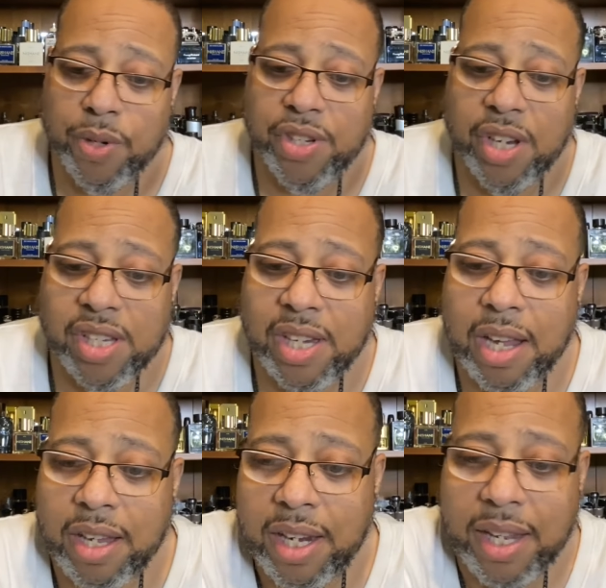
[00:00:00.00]
We're just
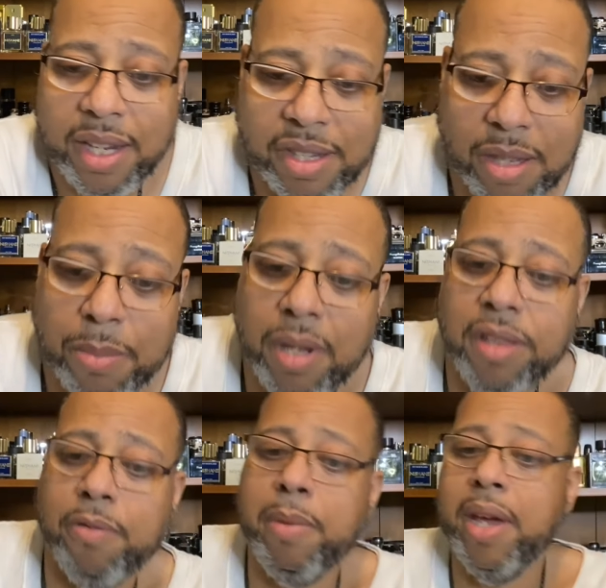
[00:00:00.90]
now getting into the
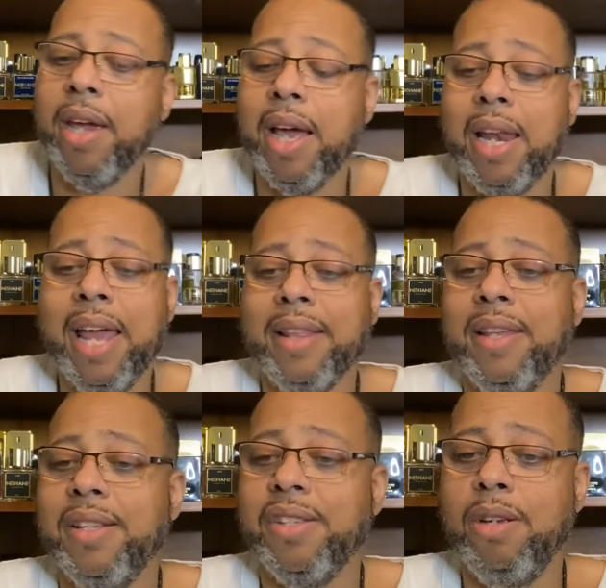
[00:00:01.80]
month of May. I like
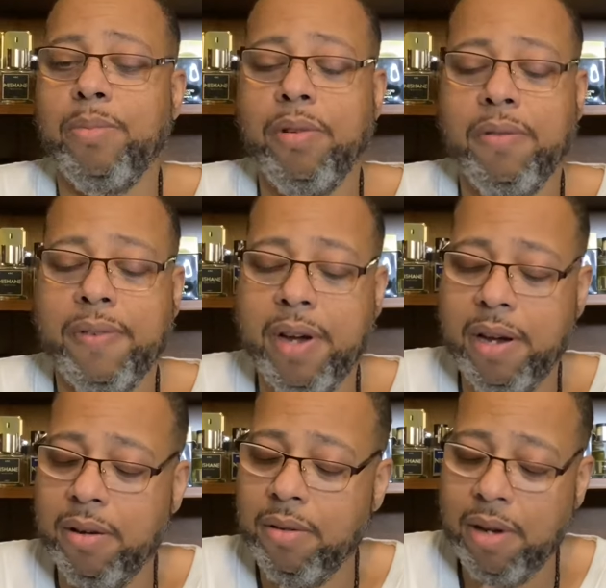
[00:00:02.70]
that scent
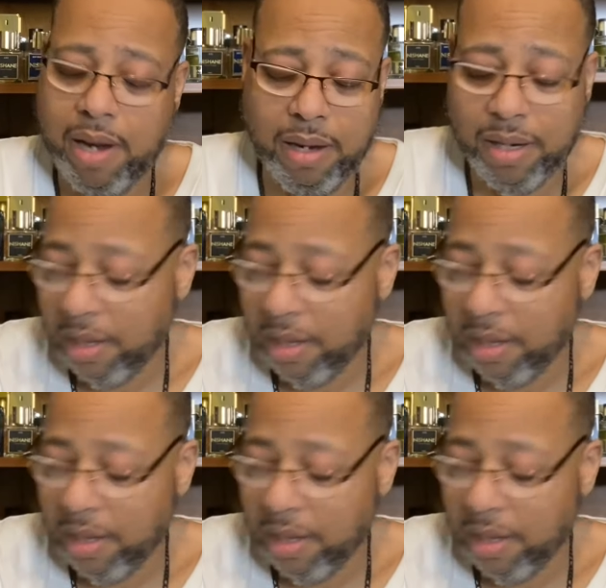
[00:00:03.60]
profile. I'll end